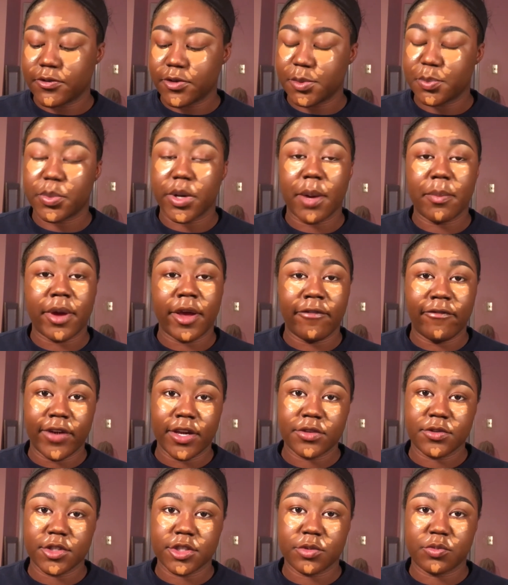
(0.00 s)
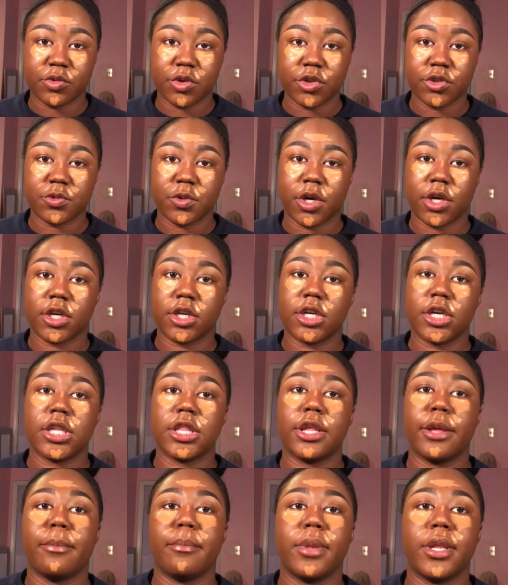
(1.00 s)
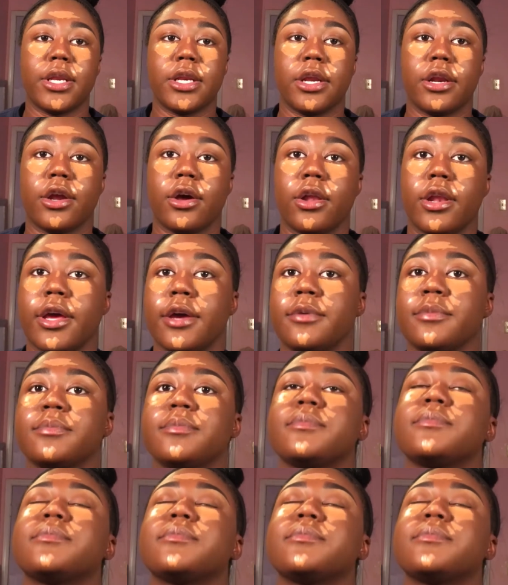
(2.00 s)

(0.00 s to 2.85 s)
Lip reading: spray my face with some rose water and then blend it all out.